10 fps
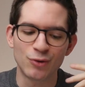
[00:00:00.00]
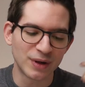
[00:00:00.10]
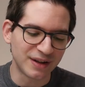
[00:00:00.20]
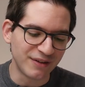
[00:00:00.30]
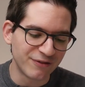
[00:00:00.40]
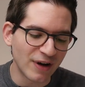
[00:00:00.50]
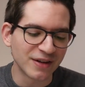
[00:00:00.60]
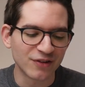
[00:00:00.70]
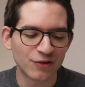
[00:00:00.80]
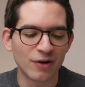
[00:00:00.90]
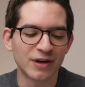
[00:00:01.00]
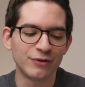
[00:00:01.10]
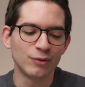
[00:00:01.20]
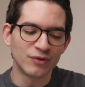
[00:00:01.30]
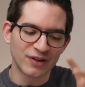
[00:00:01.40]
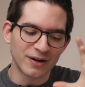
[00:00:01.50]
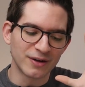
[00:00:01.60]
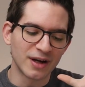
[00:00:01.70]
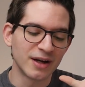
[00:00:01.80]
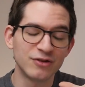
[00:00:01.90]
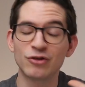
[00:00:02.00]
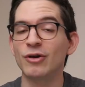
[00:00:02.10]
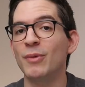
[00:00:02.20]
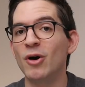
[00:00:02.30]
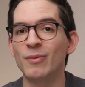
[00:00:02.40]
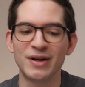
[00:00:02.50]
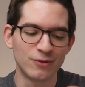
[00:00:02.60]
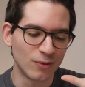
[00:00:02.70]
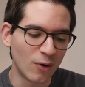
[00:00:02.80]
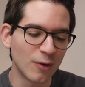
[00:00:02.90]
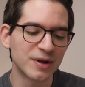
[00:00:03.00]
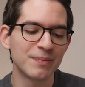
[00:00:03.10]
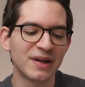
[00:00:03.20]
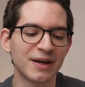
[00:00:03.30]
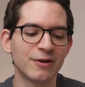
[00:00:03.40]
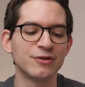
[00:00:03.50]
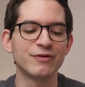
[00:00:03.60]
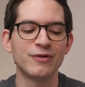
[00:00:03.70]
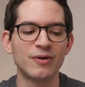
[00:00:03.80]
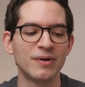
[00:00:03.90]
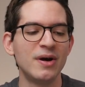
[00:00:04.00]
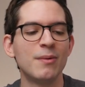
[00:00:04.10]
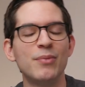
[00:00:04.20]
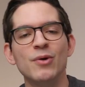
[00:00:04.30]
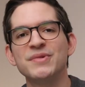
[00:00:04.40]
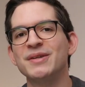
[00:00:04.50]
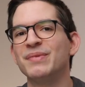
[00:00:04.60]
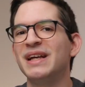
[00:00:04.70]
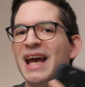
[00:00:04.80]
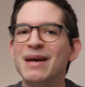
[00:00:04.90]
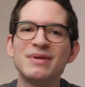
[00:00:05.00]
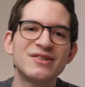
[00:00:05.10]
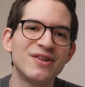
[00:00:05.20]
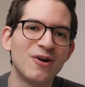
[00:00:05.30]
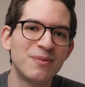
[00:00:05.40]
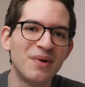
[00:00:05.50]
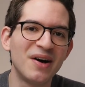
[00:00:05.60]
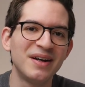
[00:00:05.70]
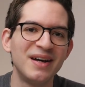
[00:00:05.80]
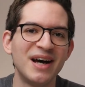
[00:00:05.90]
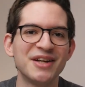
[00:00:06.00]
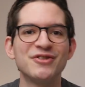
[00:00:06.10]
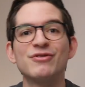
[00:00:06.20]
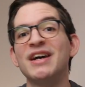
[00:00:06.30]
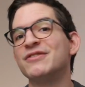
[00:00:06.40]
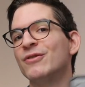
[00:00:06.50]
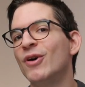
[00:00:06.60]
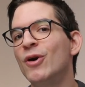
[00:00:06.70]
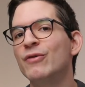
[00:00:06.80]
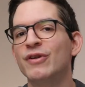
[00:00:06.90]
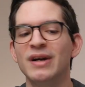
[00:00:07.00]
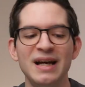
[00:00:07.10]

quickly find a song if you say you just come home and you're already playing it on your phone, boom, simply aim it to the HomePod to transfer over.